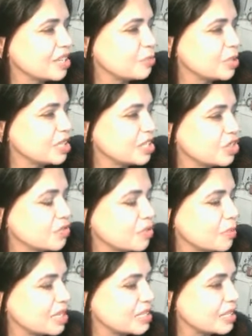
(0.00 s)
Petition for
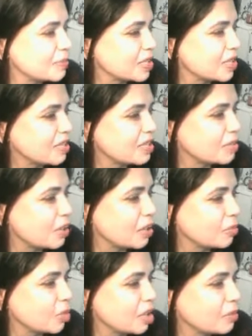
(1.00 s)
my stepson. His mom
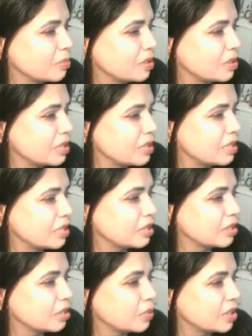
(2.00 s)
brought him
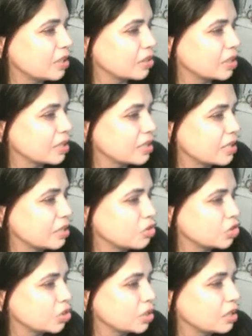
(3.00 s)
legally without our consent.
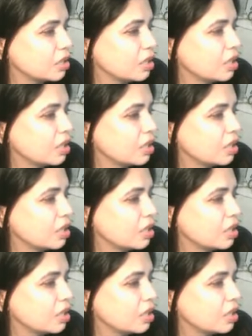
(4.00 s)
Should